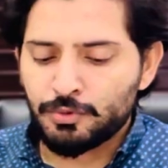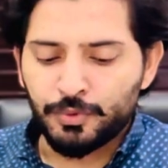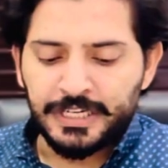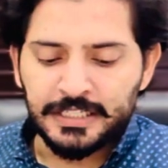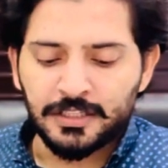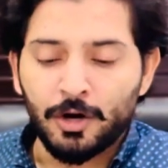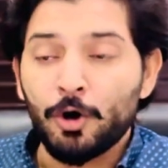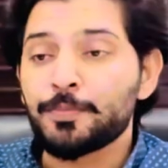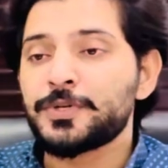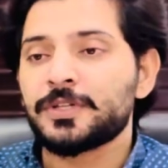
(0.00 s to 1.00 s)
read the
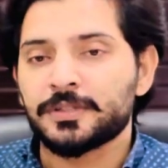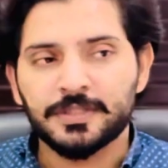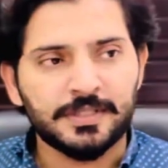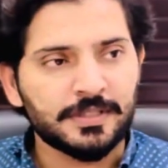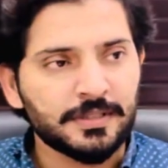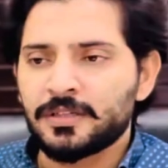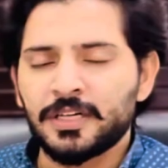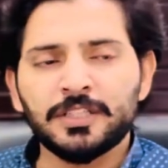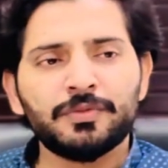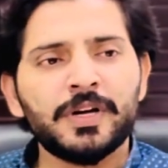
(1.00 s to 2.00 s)
options.
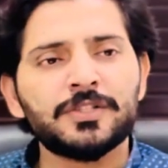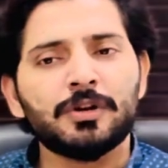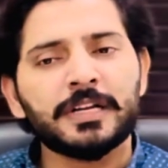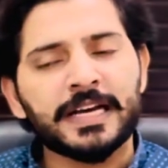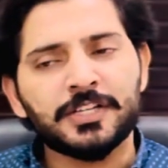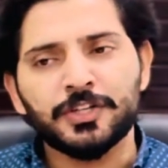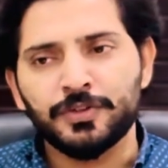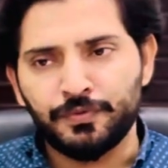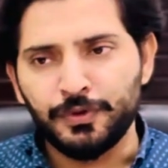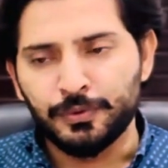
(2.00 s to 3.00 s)
Otherwise, you'll get
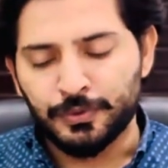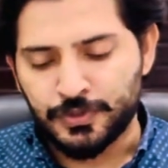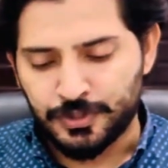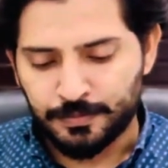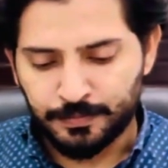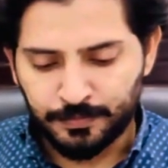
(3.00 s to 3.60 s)
confused.